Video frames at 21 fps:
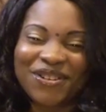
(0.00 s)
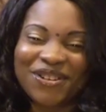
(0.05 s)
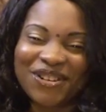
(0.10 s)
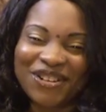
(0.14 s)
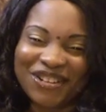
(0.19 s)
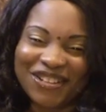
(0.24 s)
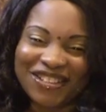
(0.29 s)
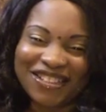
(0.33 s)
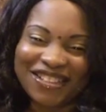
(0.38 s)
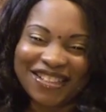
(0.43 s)

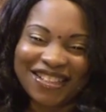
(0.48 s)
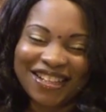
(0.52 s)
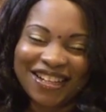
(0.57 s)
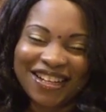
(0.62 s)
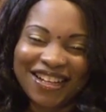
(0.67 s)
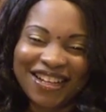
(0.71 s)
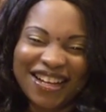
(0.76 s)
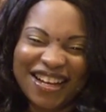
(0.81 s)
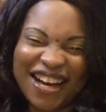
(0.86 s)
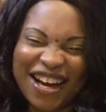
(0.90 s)
Of
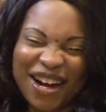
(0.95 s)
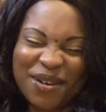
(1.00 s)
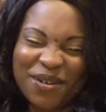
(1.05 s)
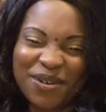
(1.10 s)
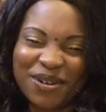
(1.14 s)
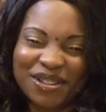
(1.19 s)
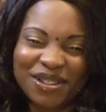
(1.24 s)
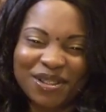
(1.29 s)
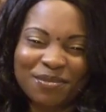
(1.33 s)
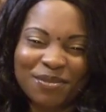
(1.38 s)
course,
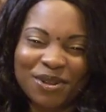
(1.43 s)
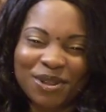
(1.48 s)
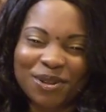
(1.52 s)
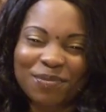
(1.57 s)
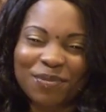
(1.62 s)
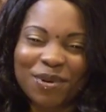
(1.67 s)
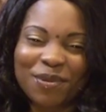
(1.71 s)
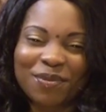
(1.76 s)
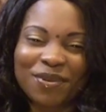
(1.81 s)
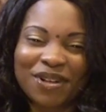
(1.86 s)
I
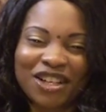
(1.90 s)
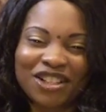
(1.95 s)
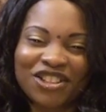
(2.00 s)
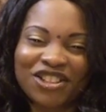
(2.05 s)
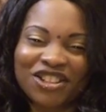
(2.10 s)
was the most